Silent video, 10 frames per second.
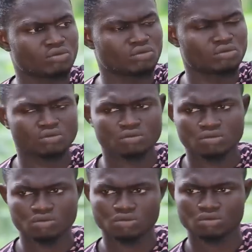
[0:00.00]
we don't
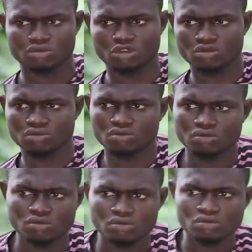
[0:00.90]
get anything from
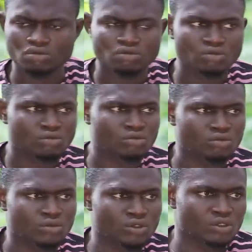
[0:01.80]
Papa.
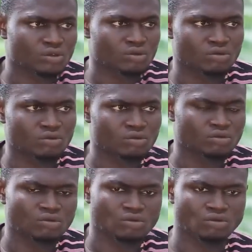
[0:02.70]
I love my sister so